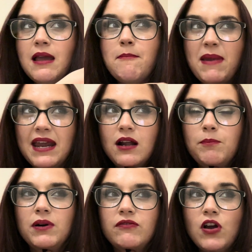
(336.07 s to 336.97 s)
made up
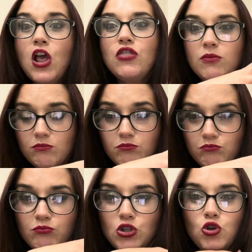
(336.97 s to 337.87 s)
of the
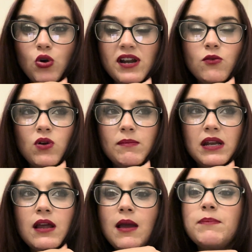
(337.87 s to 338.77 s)
majority women
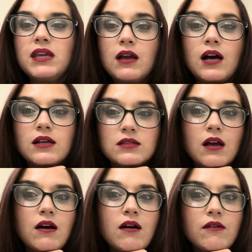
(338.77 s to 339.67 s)
because
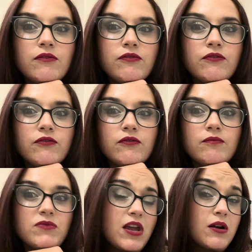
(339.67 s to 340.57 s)
of
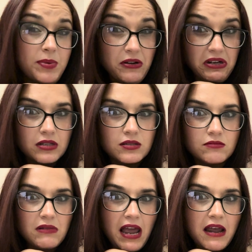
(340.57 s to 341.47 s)
their periods?
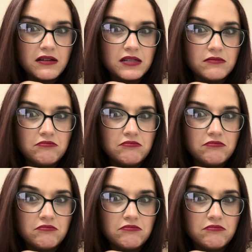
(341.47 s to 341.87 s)
And